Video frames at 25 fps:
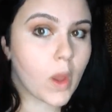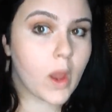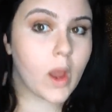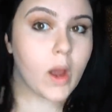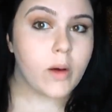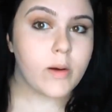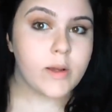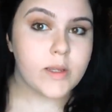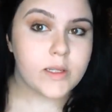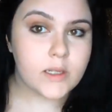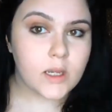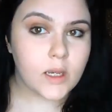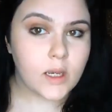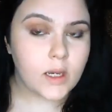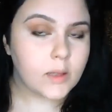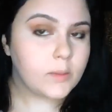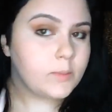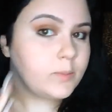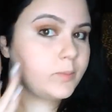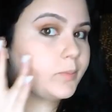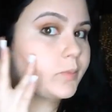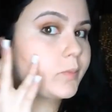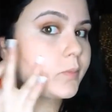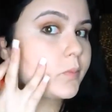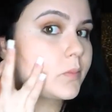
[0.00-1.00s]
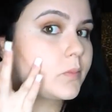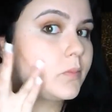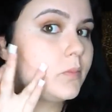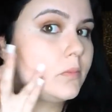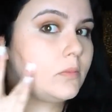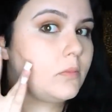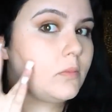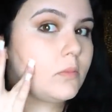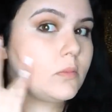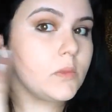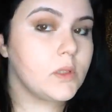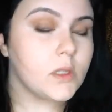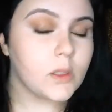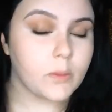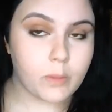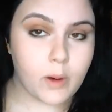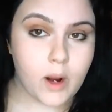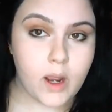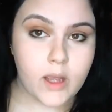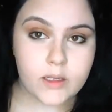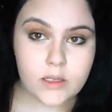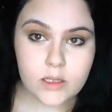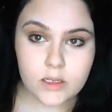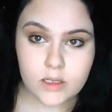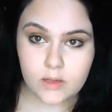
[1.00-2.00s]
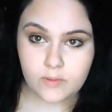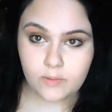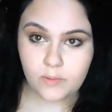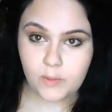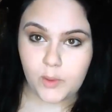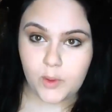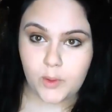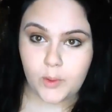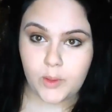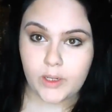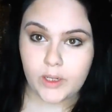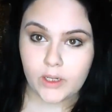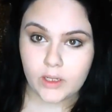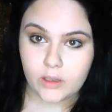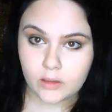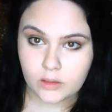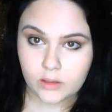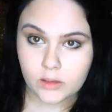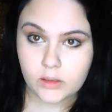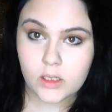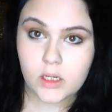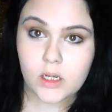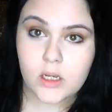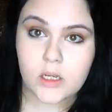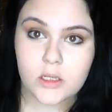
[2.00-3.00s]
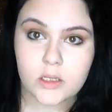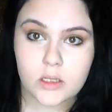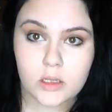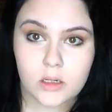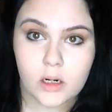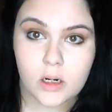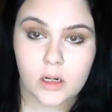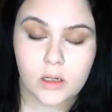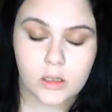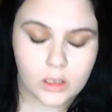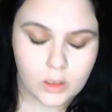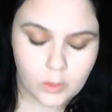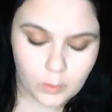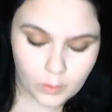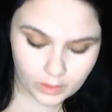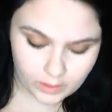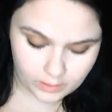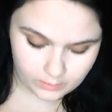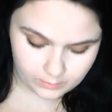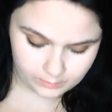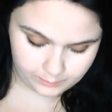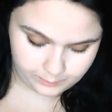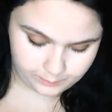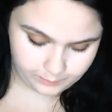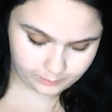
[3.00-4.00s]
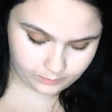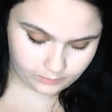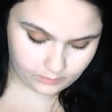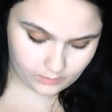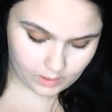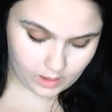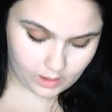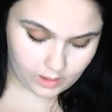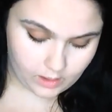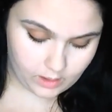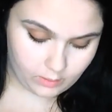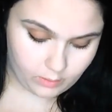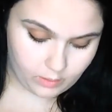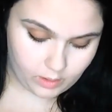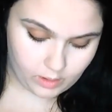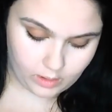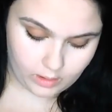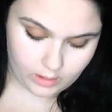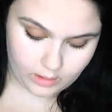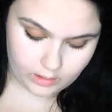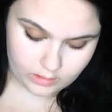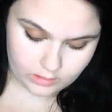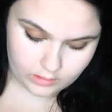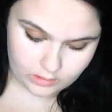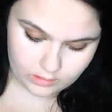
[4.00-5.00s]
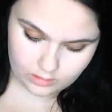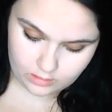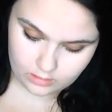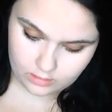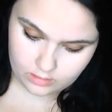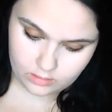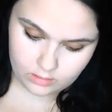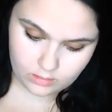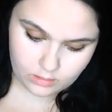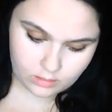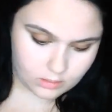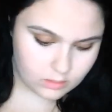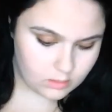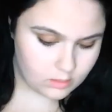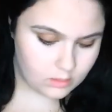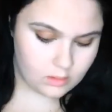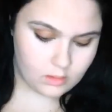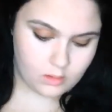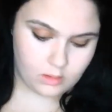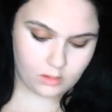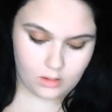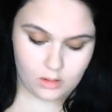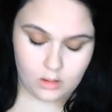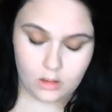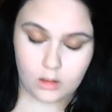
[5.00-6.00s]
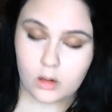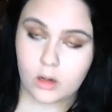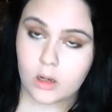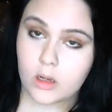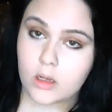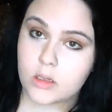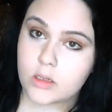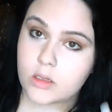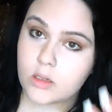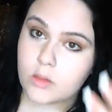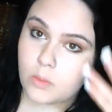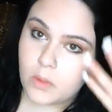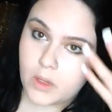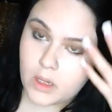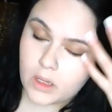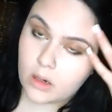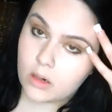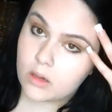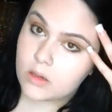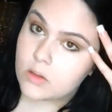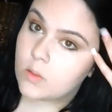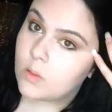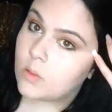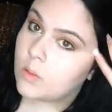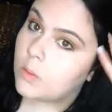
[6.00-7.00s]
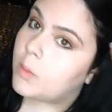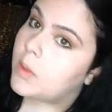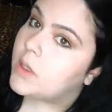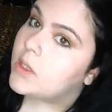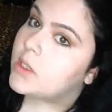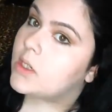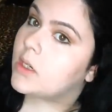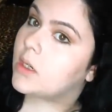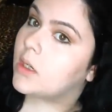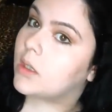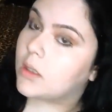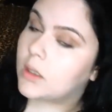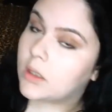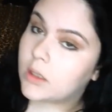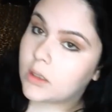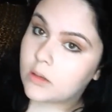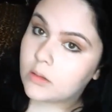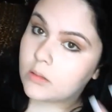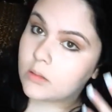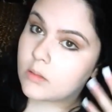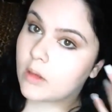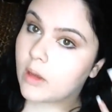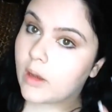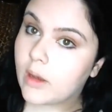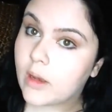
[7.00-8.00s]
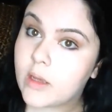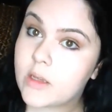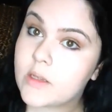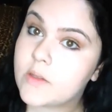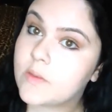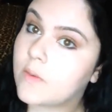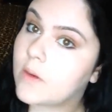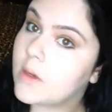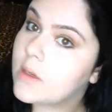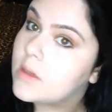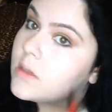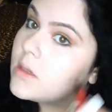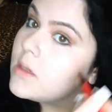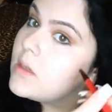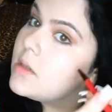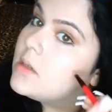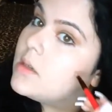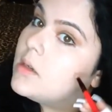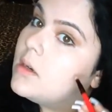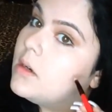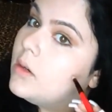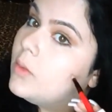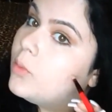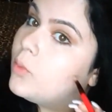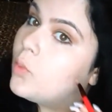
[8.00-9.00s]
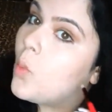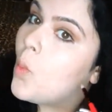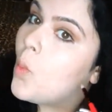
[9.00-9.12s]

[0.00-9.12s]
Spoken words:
I always say the process of beauty is an ugly one, and it really is, because you're making a whole bunch of ugly ass faces.